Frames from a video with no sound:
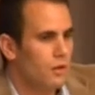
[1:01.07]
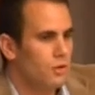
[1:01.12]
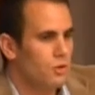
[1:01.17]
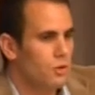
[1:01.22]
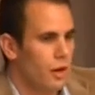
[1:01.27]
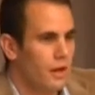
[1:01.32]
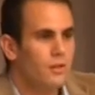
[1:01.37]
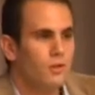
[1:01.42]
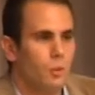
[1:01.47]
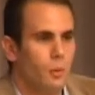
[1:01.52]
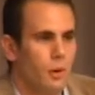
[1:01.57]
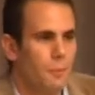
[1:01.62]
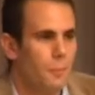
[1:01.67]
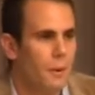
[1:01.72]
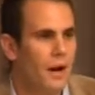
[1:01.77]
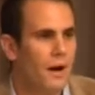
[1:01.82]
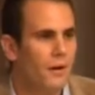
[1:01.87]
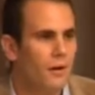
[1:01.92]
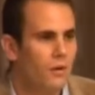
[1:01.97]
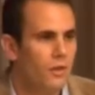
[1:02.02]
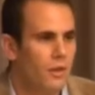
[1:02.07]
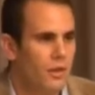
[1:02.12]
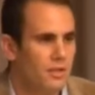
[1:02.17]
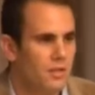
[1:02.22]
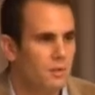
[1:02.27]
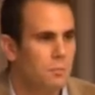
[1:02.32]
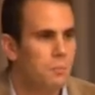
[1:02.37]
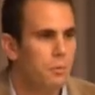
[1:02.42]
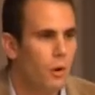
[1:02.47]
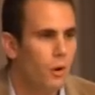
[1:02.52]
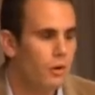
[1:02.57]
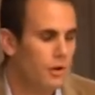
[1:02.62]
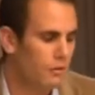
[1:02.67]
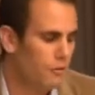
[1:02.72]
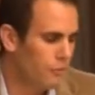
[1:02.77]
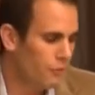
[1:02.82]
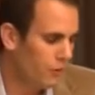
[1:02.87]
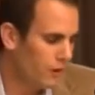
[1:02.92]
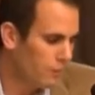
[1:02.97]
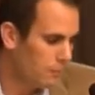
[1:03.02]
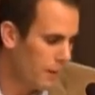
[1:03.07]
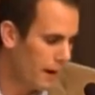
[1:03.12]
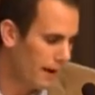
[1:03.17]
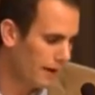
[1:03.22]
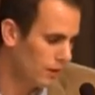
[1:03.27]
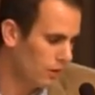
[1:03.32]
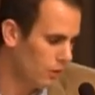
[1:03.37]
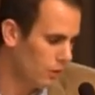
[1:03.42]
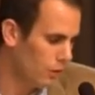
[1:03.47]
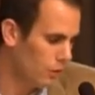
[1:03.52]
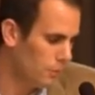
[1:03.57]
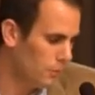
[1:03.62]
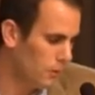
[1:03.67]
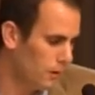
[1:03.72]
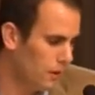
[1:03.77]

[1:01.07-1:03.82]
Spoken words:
trying to repair this broken feedback loop